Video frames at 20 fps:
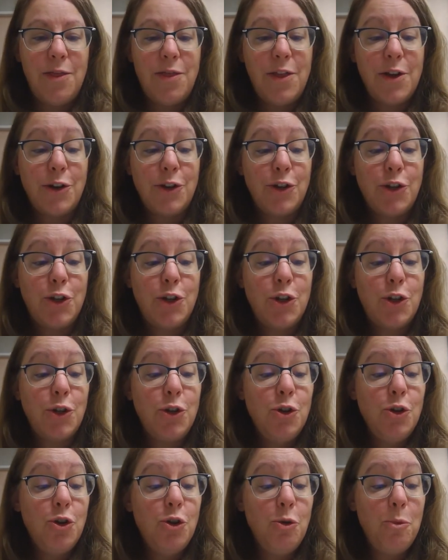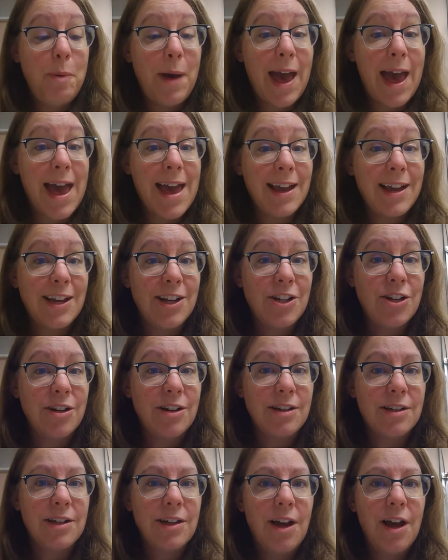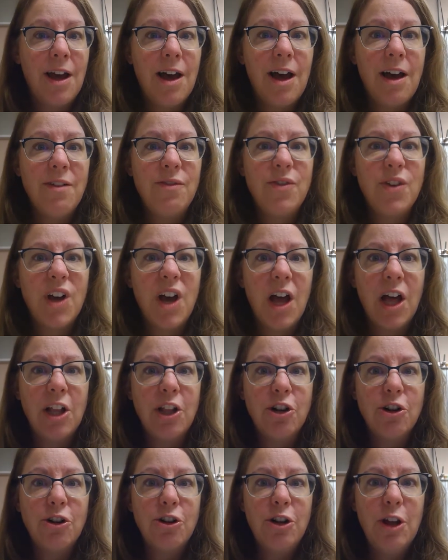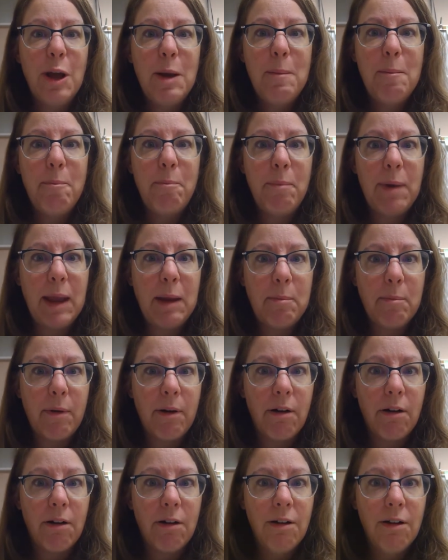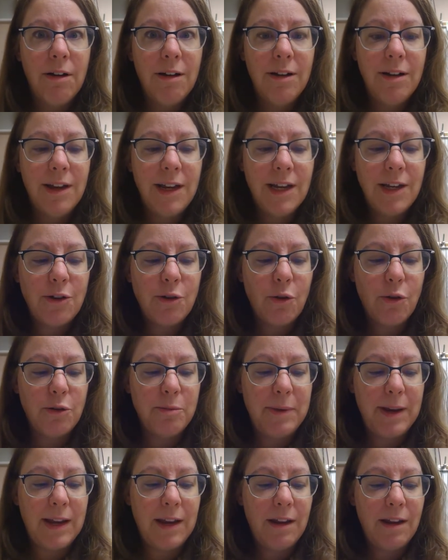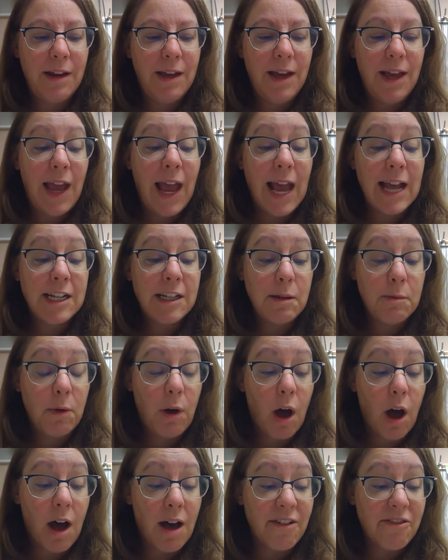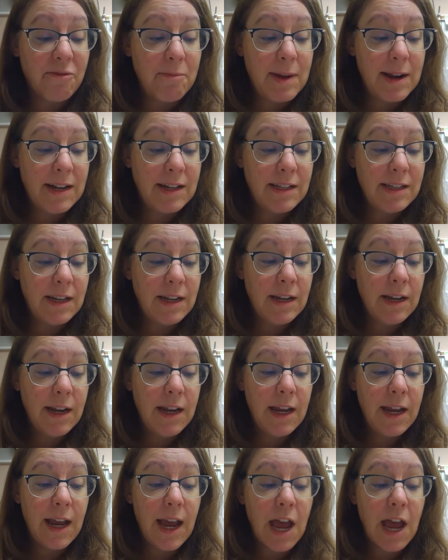"There's 2 packages of colored paper," he told me, "and some cough medicine.